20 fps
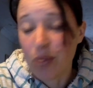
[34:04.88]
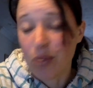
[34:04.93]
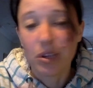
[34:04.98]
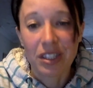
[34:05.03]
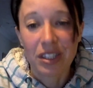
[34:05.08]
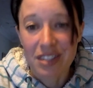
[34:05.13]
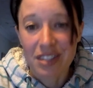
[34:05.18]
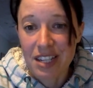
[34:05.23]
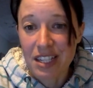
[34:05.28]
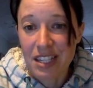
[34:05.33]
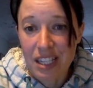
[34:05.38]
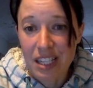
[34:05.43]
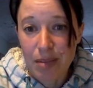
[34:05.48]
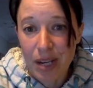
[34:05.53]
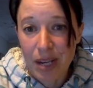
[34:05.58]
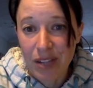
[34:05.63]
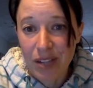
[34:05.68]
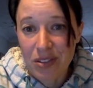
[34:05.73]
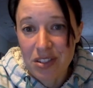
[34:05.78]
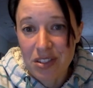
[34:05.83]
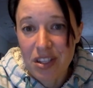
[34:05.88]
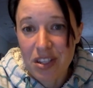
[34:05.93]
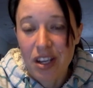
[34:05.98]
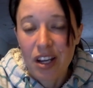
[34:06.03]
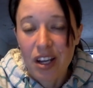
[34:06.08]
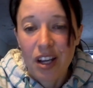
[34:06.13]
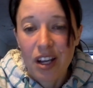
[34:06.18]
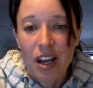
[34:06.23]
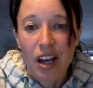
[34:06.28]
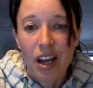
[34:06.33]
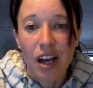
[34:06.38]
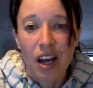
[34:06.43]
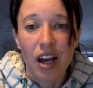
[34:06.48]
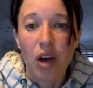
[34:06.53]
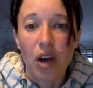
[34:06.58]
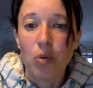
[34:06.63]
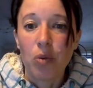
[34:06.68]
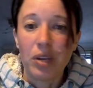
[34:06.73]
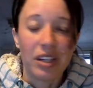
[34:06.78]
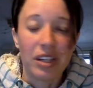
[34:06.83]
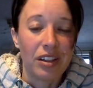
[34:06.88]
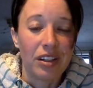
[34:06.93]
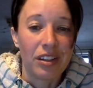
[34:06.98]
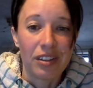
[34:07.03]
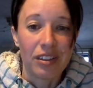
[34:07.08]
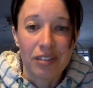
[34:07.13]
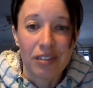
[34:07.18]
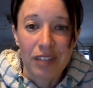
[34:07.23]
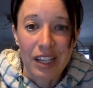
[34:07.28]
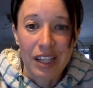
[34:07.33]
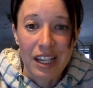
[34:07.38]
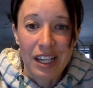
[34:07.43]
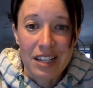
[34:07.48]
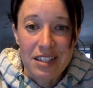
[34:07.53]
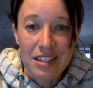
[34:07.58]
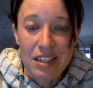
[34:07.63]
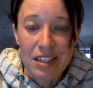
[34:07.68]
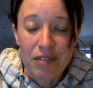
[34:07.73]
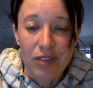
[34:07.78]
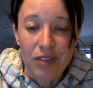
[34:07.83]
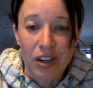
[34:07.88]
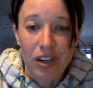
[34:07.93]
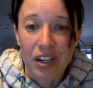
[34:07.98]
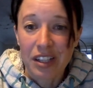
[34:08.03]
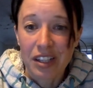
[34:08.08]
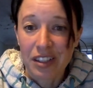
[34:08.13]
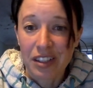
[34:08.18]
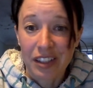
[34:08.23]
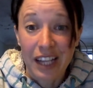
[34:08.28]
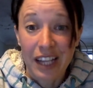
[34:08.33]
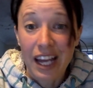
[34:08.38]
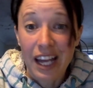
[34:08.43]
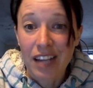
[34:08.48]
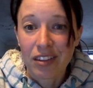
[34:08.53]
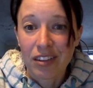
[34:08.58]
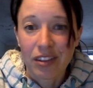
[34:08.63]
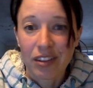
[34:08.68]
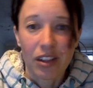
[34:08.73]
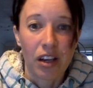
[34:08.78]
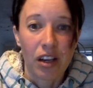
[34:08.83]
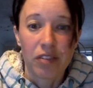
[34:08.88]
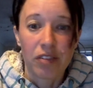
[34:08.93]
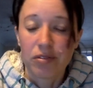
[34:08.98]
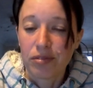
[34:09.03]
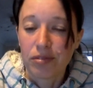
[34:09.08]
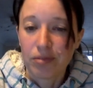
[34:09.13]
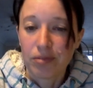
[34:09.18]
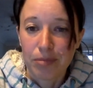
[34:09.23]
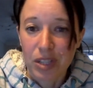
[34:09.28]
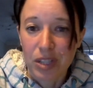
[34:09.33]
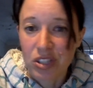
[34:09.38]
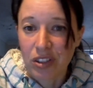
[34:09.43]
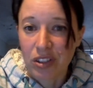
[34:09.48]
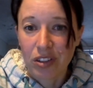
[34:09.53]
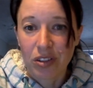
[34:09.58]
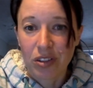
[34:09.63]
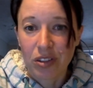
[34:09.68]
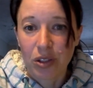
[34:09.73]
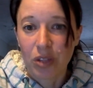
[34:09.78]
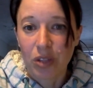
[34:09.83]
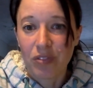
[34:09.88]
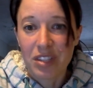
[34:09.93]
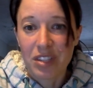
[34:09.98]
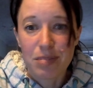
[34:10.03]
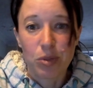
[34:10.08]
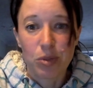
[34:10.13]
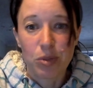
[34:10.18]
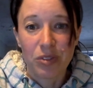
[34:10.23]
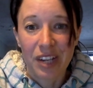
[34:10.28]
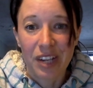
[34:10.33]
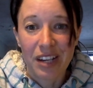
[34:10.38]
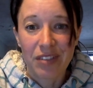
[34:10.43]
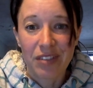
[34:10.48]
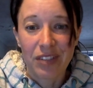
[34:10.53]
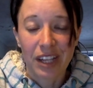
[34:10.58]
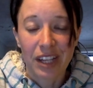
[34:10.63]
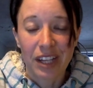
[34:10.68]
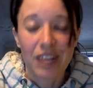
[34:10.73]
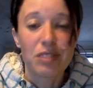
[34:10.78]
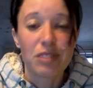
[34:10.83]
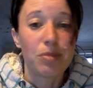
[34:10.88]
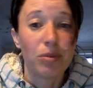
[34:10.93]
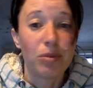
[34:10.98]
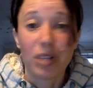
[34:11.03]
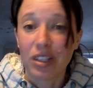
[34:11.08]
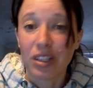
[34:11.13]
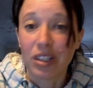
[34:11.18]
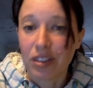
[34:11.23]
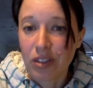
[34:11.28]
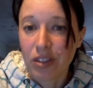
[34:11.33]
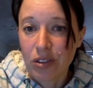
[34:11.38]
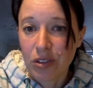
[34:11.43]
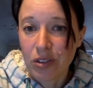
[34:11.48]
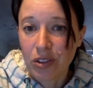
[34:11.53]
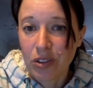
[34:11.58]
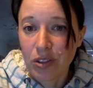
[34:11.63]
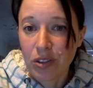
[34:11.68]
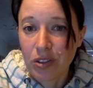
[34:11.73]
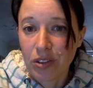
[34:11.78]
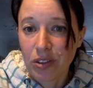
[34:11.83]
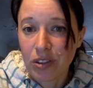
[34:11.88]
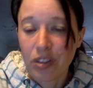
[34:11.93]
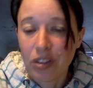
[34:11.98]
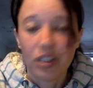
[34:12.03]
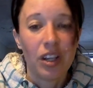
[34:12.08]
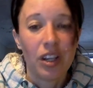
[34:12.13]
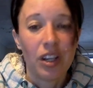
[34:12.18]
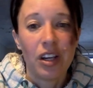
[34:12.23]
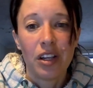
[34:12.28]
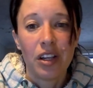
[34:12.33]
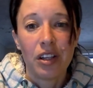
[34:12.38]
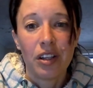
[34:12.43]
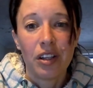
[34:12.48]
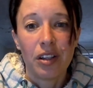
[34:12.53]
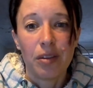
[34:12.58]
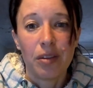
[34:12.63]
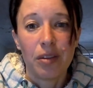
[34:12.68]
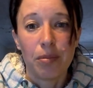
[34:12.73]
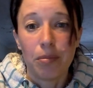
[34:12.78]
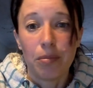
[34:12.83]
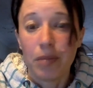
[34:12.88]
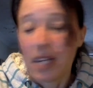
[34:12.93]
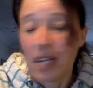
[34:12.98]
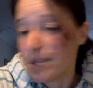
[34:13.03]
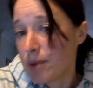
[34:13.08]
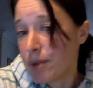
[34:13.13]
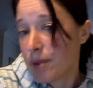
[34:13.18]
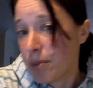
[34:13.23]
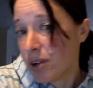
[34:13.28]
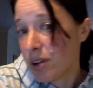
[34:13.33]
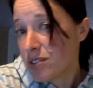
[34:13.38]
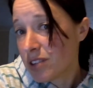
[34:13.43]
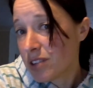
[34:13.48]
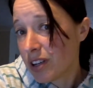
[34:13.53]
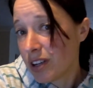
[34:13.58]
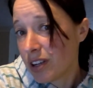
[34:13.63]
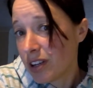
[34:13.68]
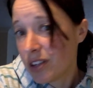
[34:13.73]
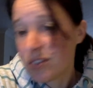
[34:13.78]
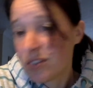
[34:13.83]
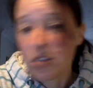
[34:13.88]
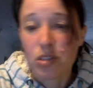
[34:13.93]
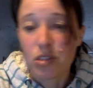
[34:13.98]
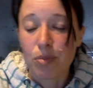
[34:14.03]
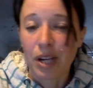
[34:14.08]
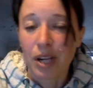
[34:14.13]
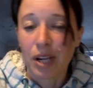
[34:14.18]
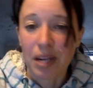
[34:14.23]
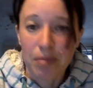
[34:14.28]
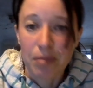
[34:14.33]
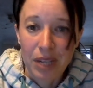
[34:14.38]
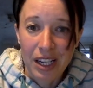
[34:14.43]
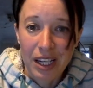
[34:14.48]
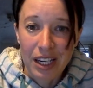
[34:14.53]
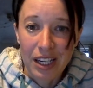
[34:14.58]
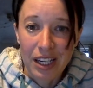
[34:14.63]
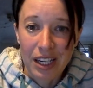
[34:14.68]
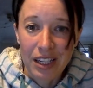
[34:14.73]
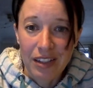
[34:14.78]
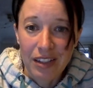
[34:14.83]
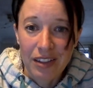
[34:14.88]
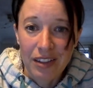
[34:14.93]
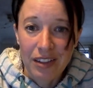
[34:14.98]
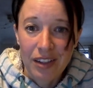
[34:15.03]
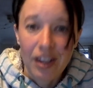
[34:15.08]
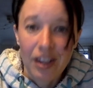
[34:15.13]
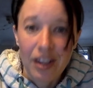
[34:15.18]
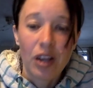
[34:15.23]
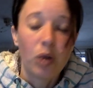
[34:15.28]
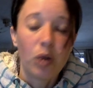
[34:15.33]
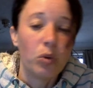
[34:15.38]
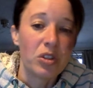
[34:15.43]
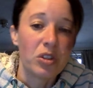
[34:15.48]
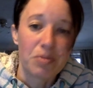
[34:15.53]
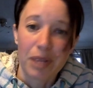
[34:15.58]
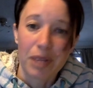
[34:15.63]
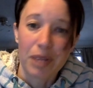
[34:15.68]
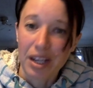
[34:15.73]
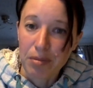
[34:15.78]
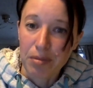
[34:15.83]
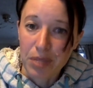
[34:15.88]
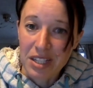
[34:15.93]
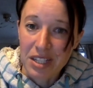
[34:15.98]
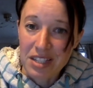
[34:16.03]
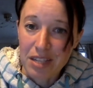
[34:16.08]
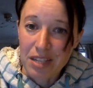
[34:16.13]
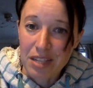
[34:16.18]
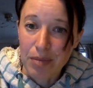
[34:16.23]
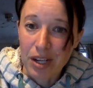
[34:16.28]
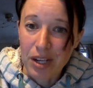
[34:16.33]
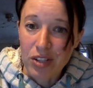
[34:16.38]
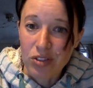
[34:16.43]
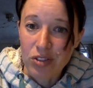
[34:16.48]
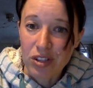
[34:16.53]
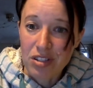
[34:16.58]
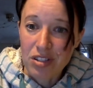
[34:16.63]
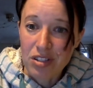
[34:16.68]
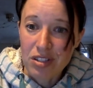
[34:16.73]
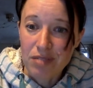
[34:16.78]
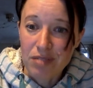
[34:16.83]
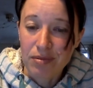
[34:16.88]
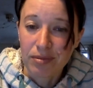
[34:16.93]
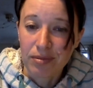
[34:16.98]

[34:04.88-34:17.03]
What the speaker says: We can send emails. We can easily find, again, I've mentioned Google on this more than anything else, but we can Google, here's my postcode, who's my MP, what's my MP's email address.